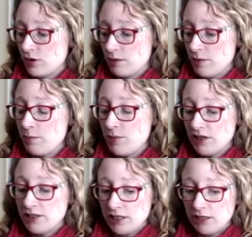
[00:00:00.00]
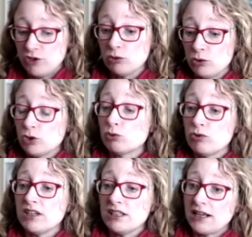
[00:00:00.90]
ability of children to
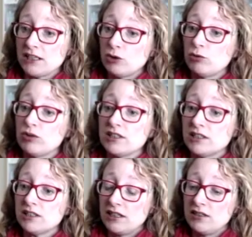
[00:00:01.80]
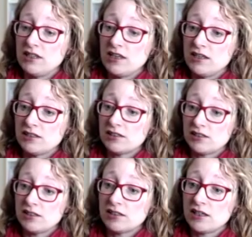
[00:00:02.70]
read had increased in the years
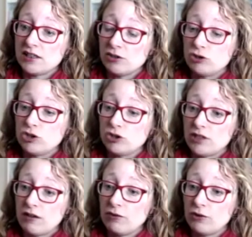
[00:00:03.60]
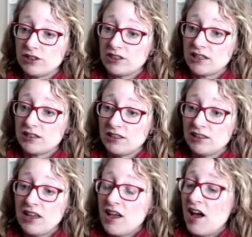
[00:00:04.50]
since they'd introduced that phonics
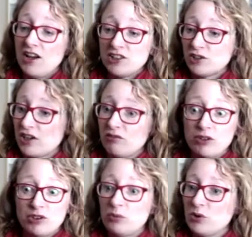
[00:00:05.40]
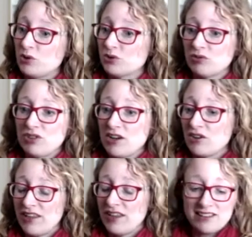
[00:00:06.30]
testing. I just kind of wondered what your sort of
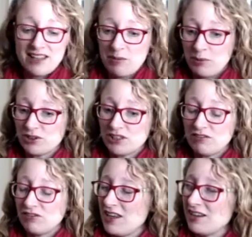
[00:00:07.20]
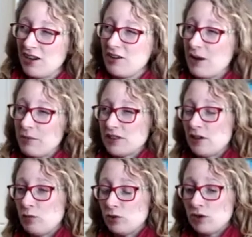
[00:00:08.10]
take on that. Is that a positive thing? I found
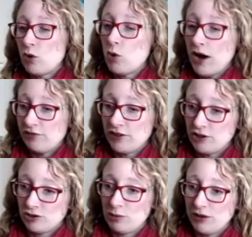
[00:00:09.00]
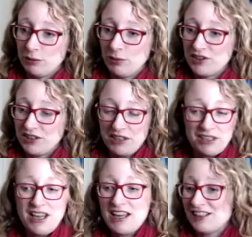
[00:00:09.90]
myself wondering, or have they just got better at passing the
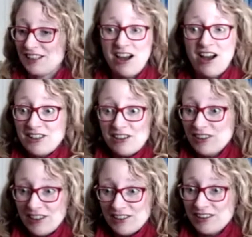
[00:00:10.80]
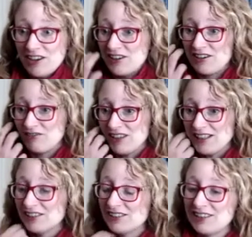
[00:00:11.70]
test? I, I don't, I don't know. I didn't
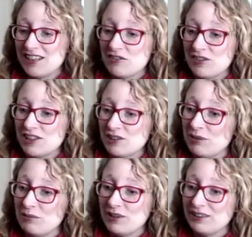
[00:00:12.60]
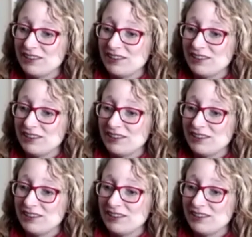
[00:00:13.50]
really delve into it, but